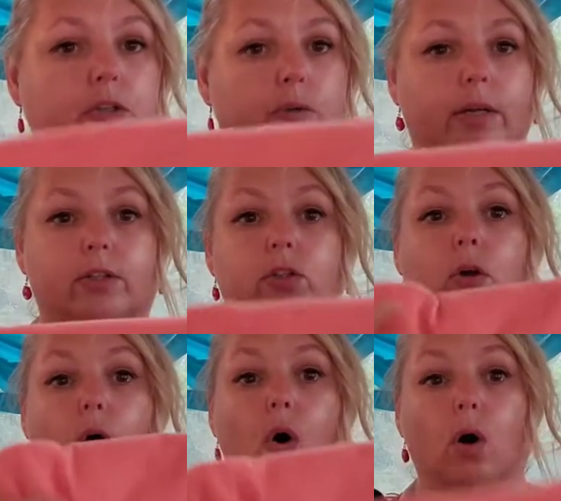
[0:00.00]
So that is
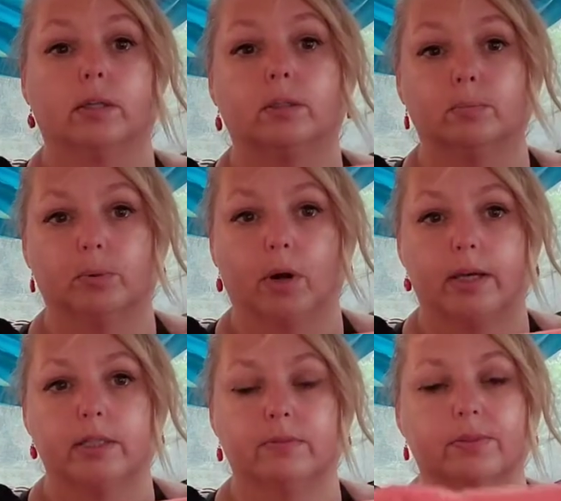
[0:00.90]
an awesome
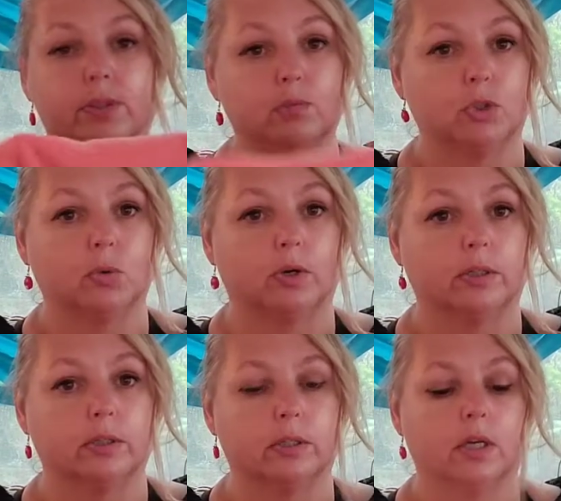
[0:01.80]
price for some
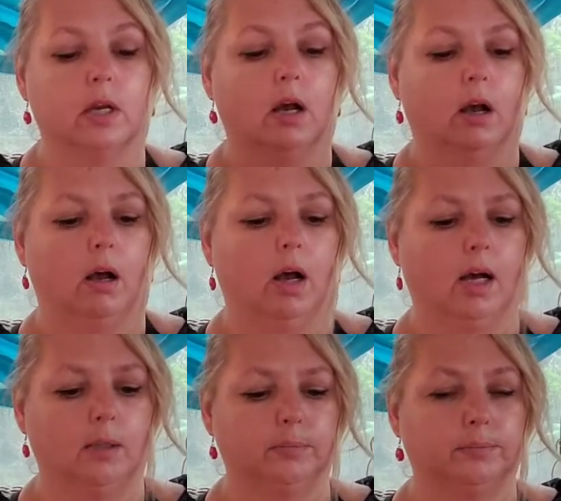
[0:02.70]
shorts.
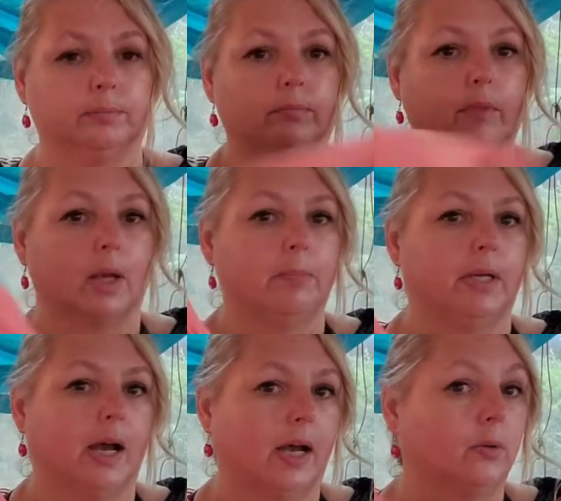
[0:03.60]
Um, I
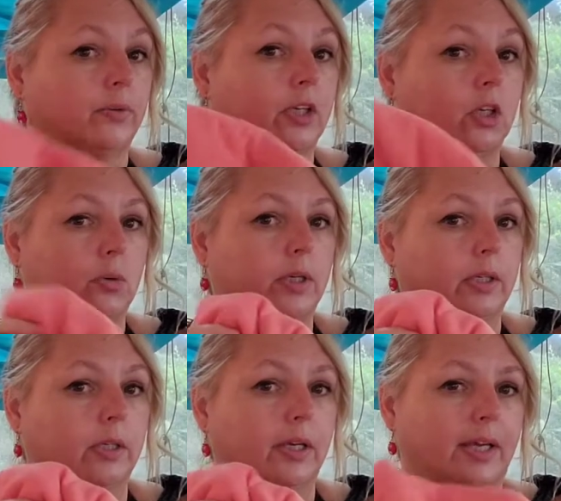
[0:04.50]
mean, I don't think you
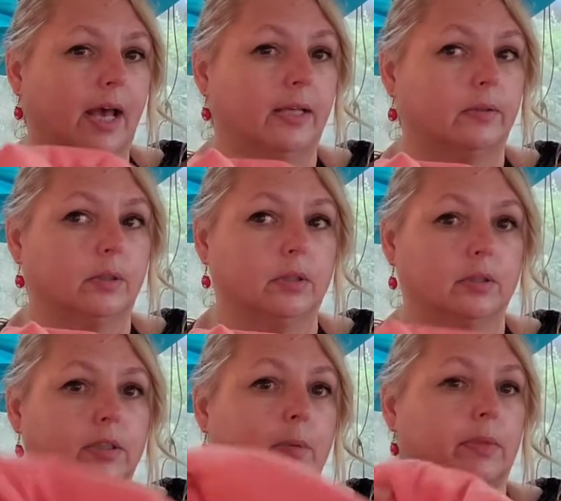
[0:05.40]
can get
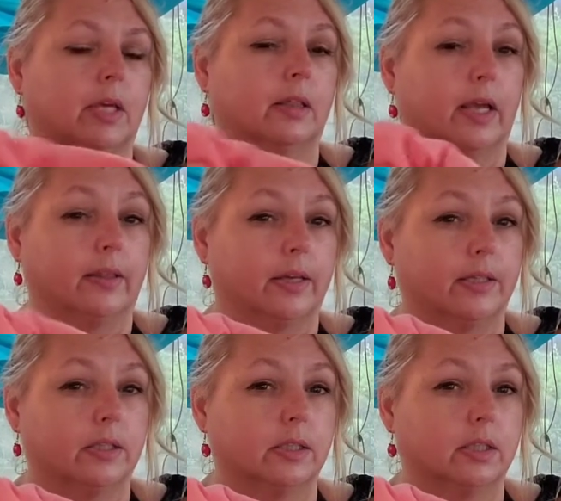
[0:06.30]
something like
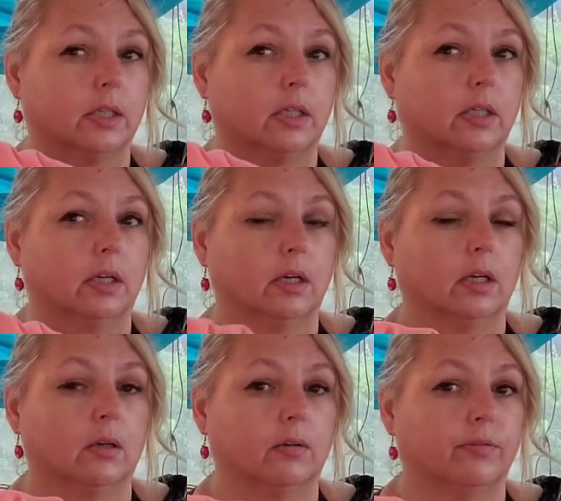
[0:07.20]
this
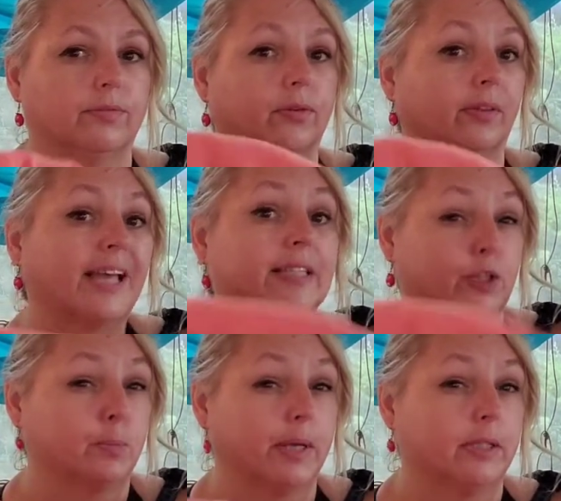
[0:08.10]
for less
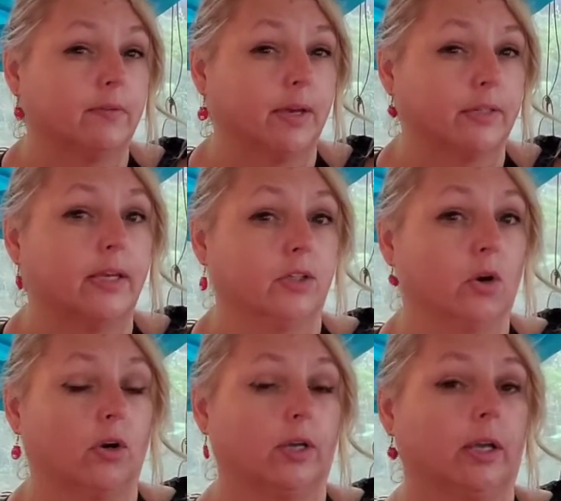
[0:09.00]
expensive at say
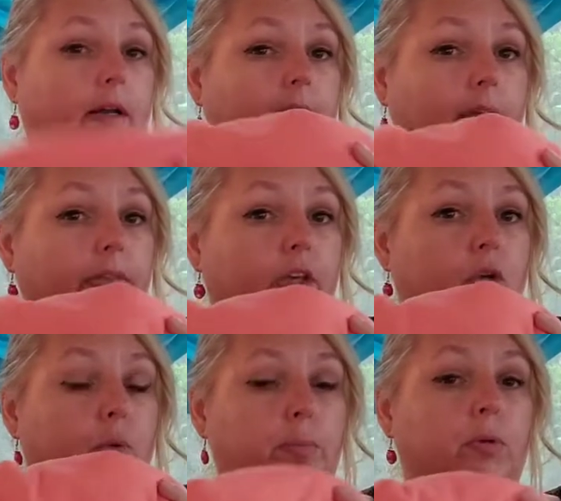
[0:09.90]
Target. Like I think
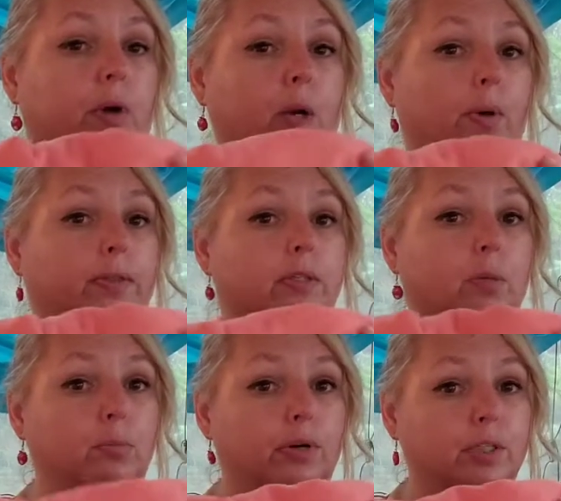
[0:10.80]
you would be right around the
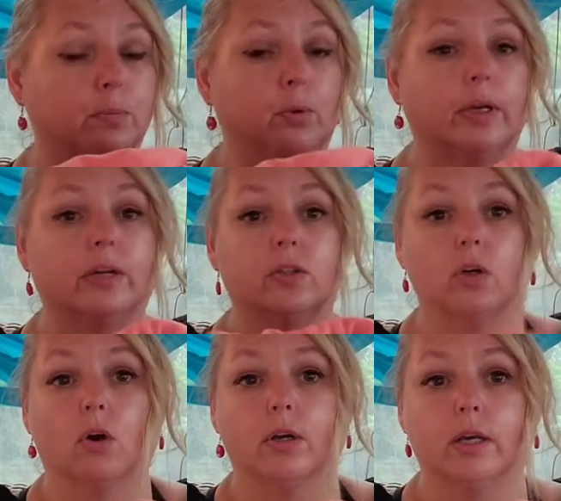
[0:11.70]
same price point at
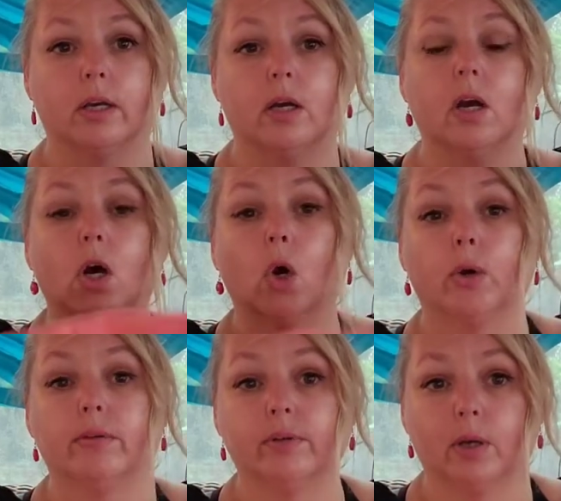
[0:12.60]
Target
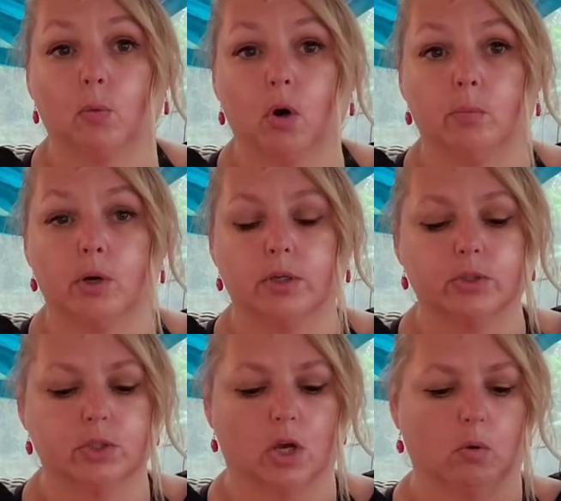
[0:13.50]
or even at
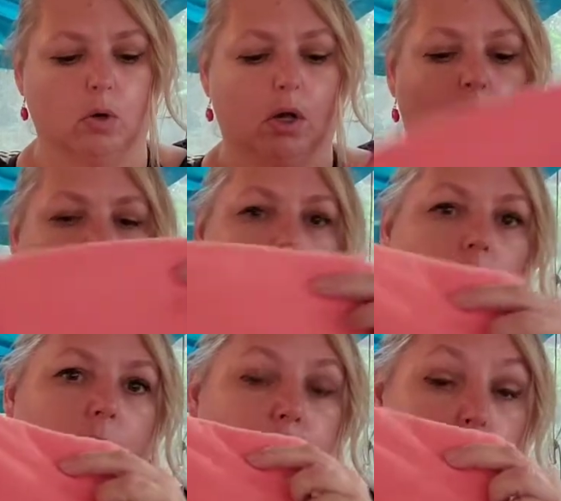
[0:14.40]
Walmart. So,
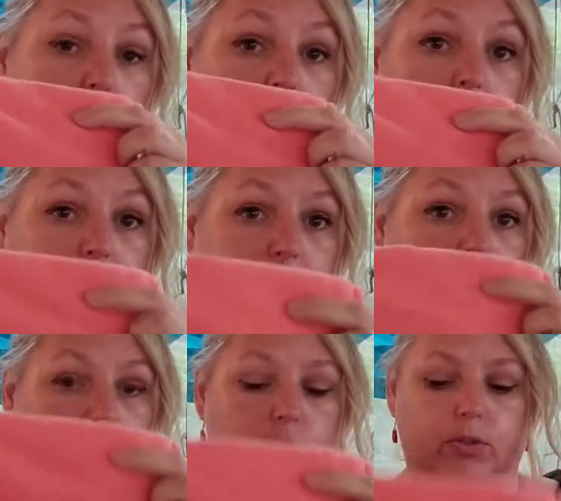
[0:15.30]
um, so I do like
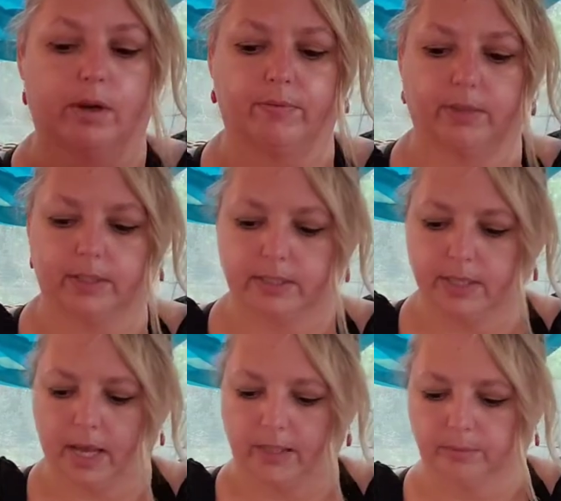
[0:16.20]
these. These are definitely
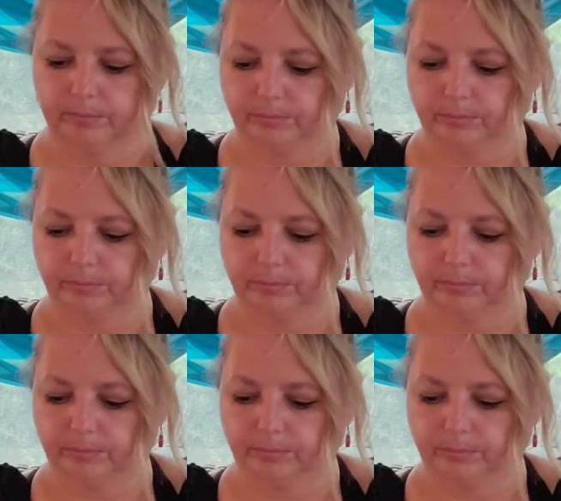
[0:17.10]
staying.